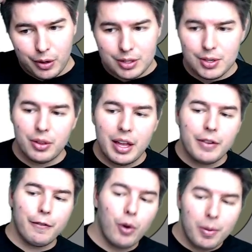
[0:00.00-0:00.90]
So then in
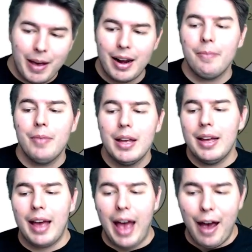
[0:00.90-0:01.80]
4 mana,
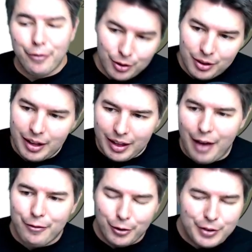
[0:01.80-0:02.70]
after
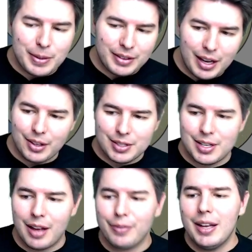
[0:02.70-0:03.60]
you spent the other
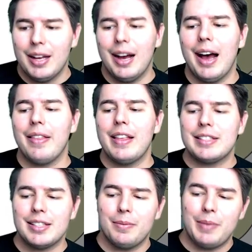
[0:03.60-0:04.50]
stuff, this
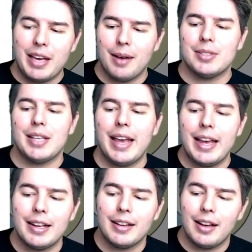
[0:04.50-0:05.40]
becomes
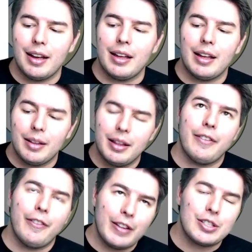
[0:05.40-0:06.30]

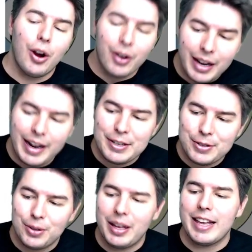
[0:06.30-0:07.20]
if it's already an
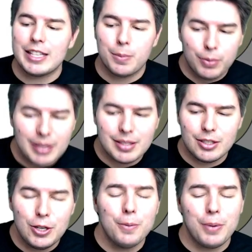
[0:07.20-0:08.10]
angel, it gets
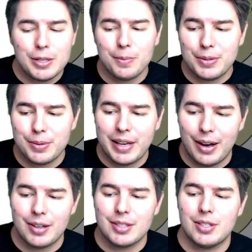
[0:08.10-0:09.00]
+2/+1/+1
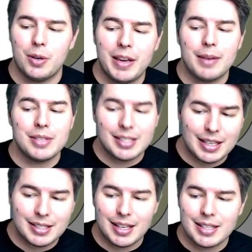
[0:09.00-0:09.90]
counters, so it becomes a
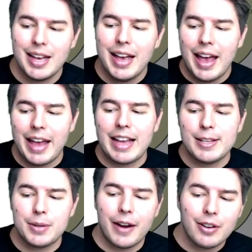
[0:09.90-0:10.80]
6/6 and gains
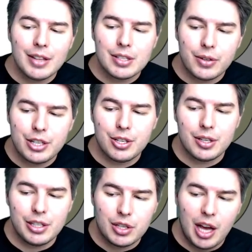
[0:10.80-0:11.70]
whenever this creature
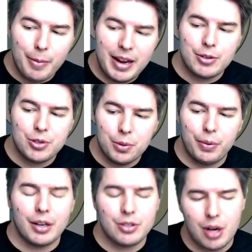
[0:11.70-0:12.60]
deals combat damage to a
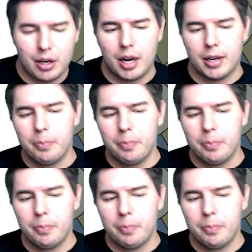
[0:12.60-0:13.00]
player, draw a card.